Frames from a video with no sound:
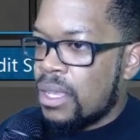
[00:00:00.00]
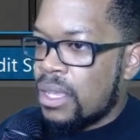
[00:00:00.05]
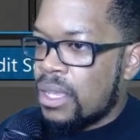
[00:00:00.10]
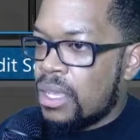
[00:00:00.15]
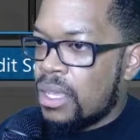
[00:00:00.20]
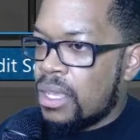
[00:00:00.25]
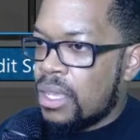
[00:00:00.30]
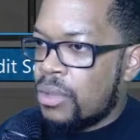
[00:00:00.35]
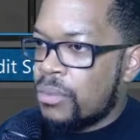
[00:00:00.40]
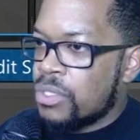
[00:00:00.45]

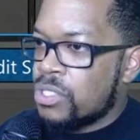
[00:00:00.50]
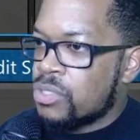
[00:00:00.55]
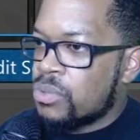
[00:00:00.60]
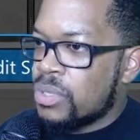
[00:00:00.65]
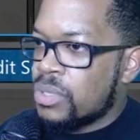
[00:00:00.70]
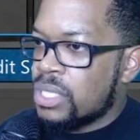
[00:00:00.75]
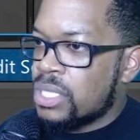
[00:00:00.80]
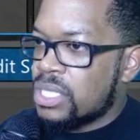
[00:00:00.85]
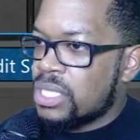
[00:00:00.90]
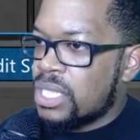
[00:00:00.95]
And we just
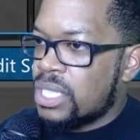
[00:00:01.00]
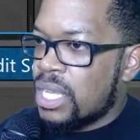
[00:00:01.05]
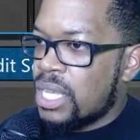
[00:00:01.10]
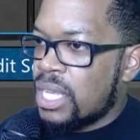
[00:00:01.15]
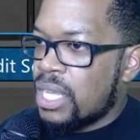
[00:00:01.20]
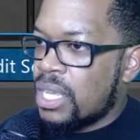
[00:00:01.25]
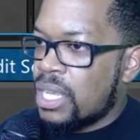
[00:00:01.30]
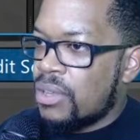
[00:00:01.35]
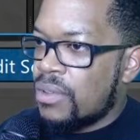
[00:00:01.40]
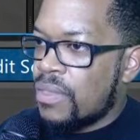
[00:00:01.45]
want to
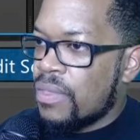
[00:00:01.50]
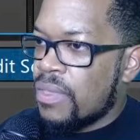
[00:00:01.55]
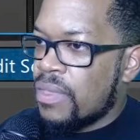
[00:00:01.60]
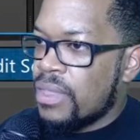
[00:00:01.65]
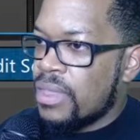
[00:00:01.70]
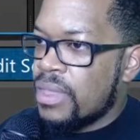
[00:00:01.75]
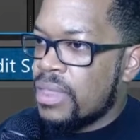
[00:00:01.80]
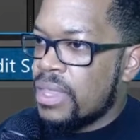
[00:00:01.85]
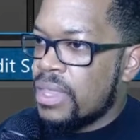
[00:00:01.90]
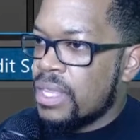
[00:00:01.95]
stay
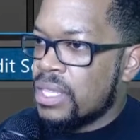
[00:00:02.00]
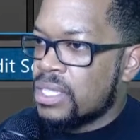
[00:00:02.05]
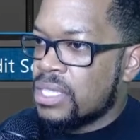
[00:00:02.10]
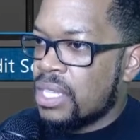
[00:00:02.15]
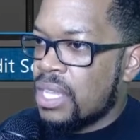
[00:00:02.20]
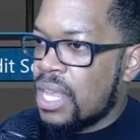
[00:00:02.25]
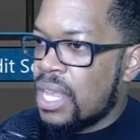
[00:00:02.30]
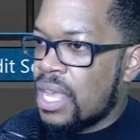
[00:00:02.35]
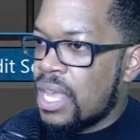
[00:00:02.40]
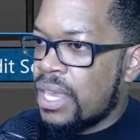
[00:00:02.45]
on this
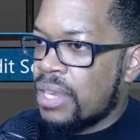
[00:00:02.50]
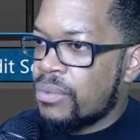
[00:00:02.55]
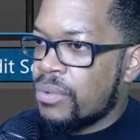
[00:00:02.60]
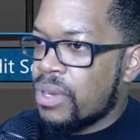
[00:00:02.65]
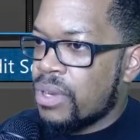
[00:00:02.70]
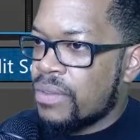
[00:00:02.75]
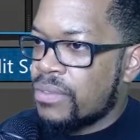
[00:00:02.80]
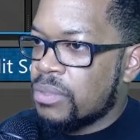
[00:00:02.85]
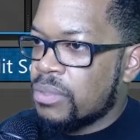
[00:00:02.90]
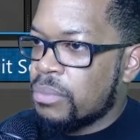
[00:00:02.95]
line. We're
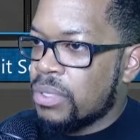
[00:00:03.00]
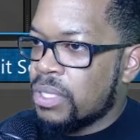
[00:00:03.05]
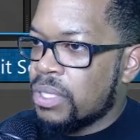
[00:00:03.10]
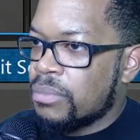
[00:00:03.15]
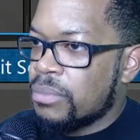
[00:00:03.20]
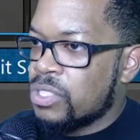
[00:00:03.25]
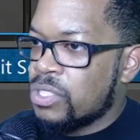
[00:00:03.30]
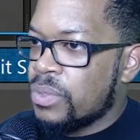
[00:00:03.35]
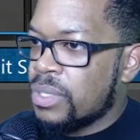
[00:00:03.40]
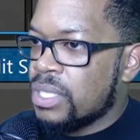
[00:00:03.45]
going to have to blend
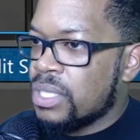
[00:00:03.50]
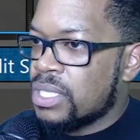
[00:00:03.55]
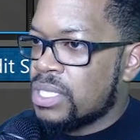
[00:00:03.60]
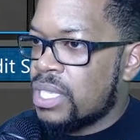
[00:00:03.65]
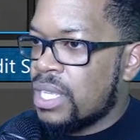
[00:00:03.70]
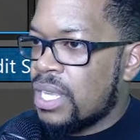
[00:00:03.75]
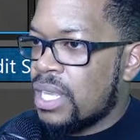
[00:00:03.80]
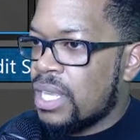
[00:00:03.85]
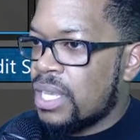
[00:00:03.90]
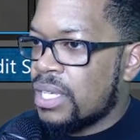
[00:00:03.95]
between this
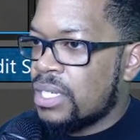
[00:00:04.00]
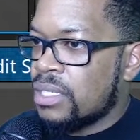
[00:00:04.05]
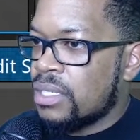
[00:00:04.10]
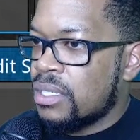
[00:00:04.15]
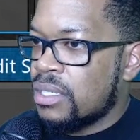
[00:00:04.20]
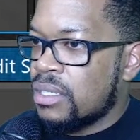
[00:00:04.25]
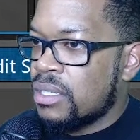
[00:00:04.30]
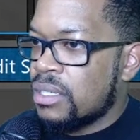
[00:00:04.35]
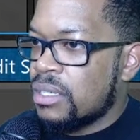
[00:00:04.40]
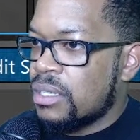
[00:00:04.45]
line,
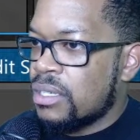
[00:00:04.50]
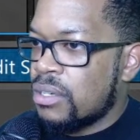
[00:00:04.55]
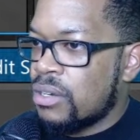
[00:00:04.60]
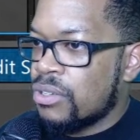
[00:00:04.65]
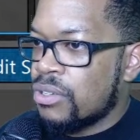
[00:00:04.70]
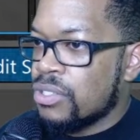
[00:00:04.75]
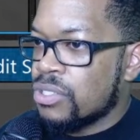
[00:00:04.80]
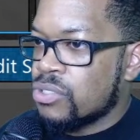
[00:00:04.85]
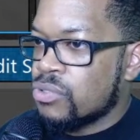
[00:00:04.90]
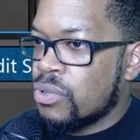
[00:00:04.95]

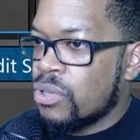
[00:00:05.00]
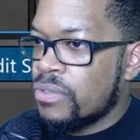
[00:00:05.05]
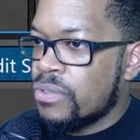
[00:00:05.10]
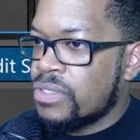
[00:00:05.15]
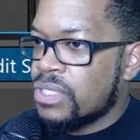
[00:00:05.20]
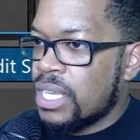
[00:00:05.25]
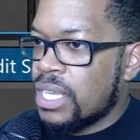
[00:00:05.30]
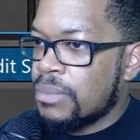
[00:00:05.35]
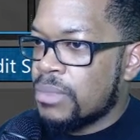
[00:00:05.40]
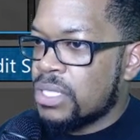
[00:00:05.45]
or this row of
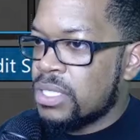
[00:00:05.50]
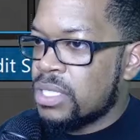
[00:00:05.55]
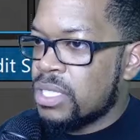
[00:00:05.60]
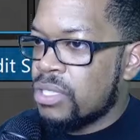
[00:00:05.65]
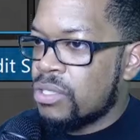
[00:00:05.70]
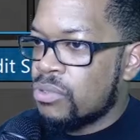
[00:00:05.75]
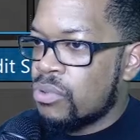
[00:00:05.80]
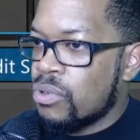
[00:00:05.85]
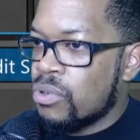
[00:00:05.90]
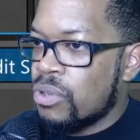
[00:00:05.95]
segments,
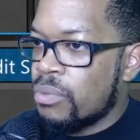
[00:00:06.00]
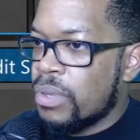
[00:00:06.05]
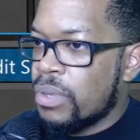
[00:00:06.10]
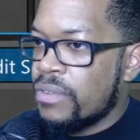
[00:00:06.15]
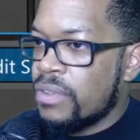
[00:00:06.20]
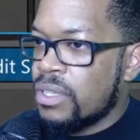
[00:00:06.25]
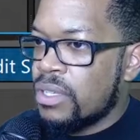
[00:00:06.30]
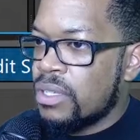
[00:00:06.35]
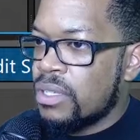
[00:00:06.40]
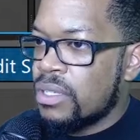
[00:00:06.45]
and the row
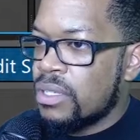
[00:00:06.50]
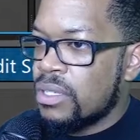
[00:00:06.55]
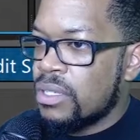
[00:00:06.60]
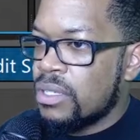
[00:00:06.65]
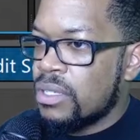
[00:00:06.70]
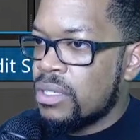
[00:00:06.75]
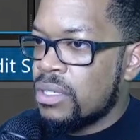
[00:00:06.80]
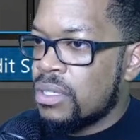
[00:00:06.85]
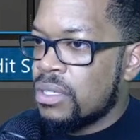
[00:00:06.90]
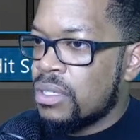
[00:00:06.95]
above it.
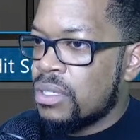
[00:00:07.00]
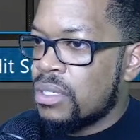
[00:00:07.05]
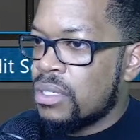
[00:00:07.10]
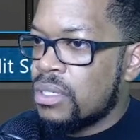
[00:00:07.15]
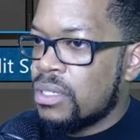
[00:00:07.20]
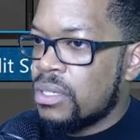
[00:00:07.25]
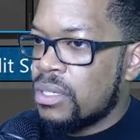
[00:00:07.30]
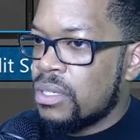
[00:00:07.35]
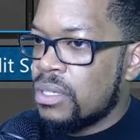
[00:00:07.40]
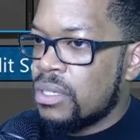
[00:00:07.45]

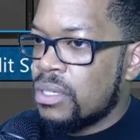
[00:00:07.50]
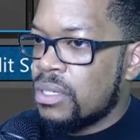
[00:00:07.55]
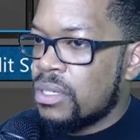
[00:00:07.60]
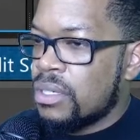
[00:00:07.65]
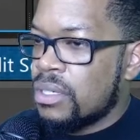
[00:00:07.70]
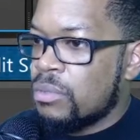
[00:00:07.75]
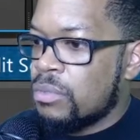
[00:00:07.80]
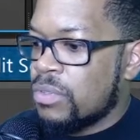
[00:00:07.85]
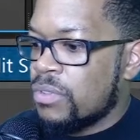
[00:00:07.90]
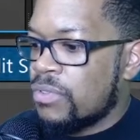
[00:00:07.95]

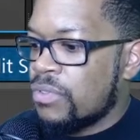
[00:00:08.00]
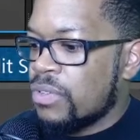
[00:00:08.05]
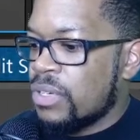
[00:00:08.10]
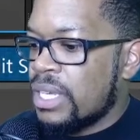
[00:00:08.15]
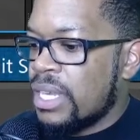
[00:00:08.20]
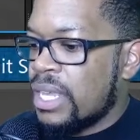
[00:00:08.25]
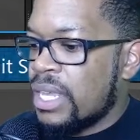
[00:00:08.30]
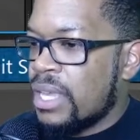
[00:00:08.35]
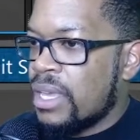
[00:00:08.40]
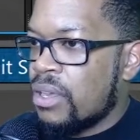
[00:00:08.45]
But for
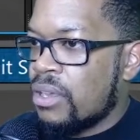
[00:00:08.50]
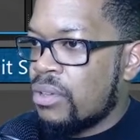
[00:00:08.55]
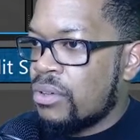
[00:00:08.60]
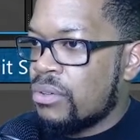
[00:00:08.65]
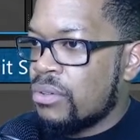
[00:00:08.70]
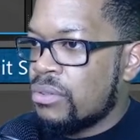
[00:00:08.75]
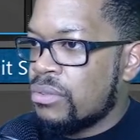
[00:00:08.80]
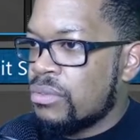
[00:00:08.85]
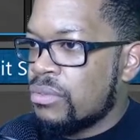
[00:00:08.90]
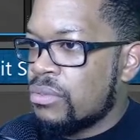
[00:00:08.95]

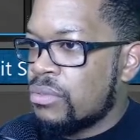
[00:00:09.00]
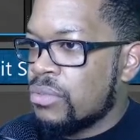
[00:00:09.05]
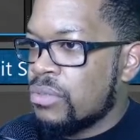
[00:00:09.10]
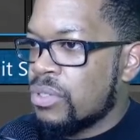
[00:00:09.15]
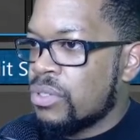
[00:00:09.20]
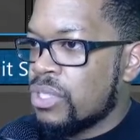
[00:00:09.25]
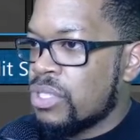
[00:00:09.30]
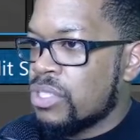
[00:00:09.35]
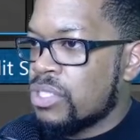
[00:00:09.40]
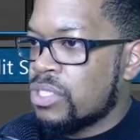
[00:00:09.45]
now, we're
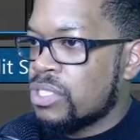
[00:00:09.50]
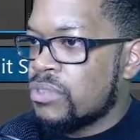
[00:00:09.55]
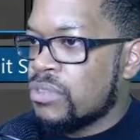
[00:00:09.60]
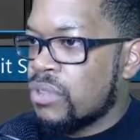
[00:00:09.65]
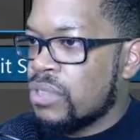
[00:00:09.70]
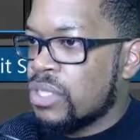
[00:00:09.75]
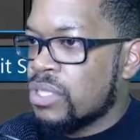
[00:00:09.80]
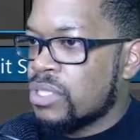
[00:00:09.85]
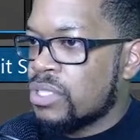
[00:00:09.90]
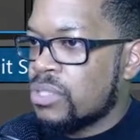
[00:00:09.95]
going to just
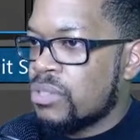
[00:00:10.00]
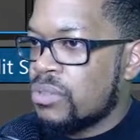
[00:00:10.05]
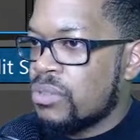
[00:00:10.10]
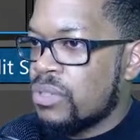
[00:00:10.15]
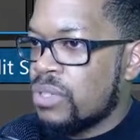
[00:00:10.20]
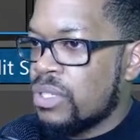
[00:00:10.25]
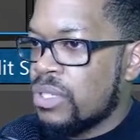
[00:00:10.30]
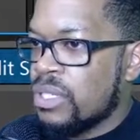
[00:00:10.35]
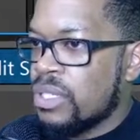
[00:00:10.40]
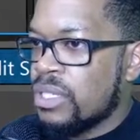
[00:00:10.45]
focus
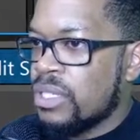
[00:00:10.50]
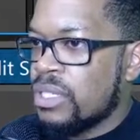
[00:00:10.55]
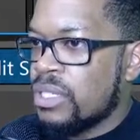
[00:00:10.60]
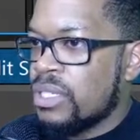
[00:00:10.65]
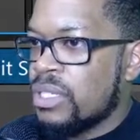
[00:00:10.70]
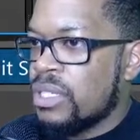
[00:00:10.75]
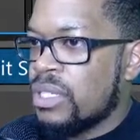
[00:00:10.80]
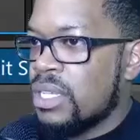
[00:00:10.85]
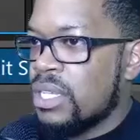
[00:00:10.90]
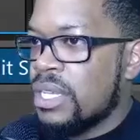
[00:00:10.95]
on
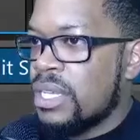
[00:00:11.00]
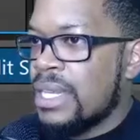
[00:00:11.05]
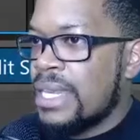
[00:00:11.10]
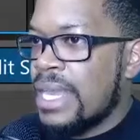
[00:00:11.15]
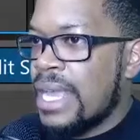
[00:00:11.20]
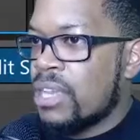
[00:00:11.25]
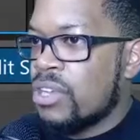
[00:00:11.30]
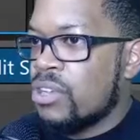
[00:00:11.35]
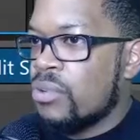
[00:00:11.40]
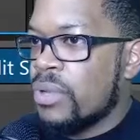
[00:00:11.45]

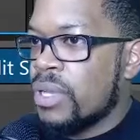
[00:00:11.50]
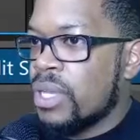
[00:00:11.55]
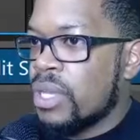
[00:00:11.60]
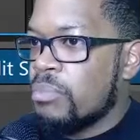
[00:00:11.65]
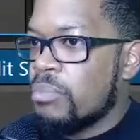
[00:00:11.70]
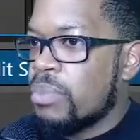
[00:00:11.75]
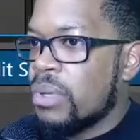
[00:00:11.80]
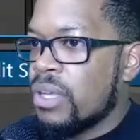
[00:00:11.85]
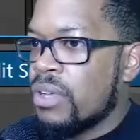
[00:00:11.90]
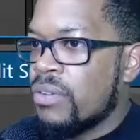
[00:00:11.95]
not going
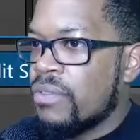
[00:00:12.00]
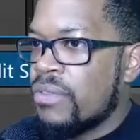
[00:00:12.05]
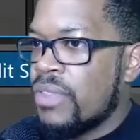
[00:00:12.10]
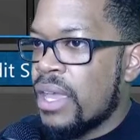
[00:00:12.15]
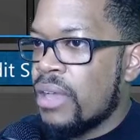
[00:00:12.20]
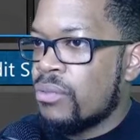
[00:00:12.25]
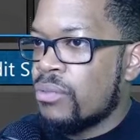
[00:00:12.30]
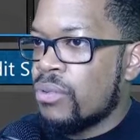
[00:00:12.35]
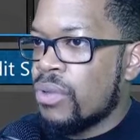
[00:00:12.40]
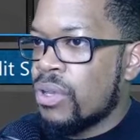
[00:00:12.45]
above
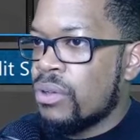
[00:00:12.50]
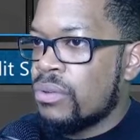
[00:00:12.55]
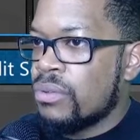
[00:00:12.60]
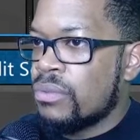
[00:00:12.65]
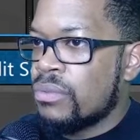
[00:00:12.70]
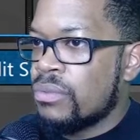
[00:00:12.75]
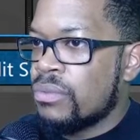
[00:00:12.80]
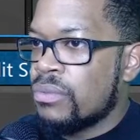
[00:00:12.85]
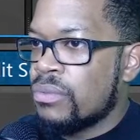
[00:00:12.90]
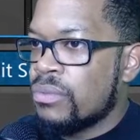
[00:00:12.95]
that row,
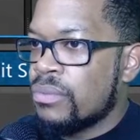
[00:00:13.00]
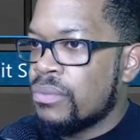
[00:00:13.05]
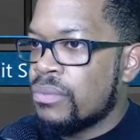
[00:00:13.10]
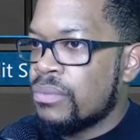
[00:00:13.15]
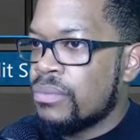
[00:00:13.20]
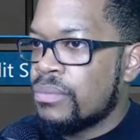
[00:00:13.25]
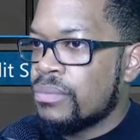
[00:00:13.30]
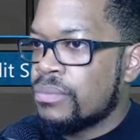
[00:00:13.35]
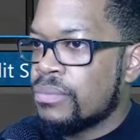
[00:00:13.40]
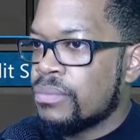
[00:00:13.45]

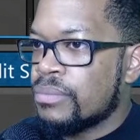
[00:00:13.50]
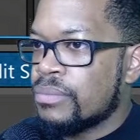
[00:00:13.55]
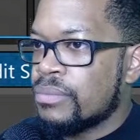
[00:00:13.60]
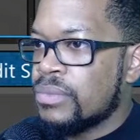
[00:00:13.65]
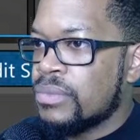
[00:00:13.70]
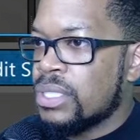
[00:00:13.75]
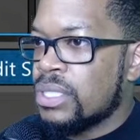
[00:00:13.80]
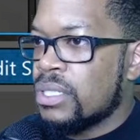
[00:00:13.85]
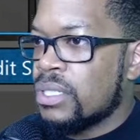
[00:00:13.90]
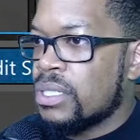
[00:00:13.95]

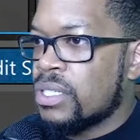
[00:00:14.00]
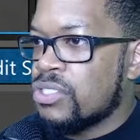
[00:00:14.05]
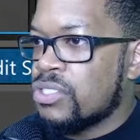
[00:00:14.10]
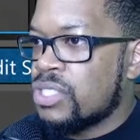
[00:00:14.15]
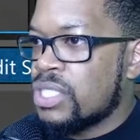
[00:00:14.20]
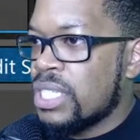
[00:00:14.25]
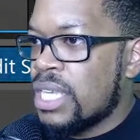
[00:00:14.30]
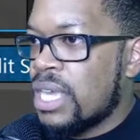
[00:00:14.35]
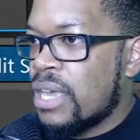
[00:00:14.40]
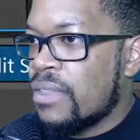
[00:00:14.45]
because you
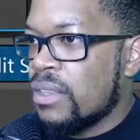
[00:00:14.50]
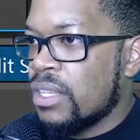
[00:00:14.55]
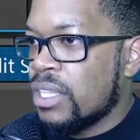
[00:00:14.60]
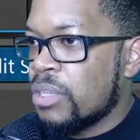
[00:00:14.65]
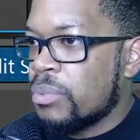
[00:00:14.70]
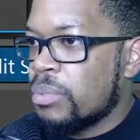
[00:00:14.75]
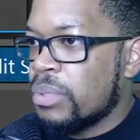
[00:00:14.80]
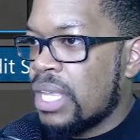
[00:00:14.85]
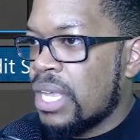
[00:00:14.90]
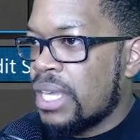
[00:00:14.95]
see how the
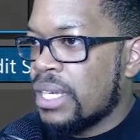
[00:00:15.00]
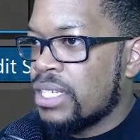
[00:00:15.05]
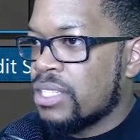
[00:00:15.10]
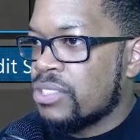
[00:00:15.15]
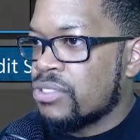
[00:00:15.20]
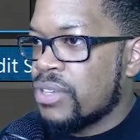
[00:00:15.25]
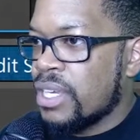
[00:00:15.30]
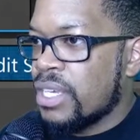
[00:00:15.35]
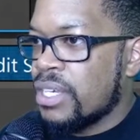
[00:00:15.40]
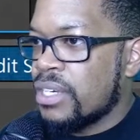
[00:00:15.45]
lip line
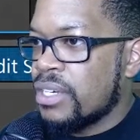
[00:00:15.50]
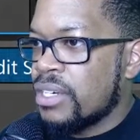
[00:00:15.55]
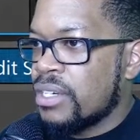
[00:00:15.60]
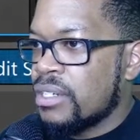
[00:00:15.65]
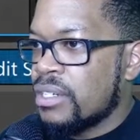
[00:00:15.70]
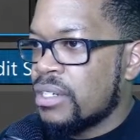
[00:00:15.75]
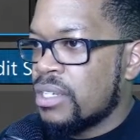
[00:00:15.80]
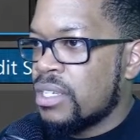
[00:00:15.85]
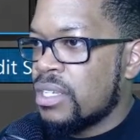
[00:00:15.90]
is right here.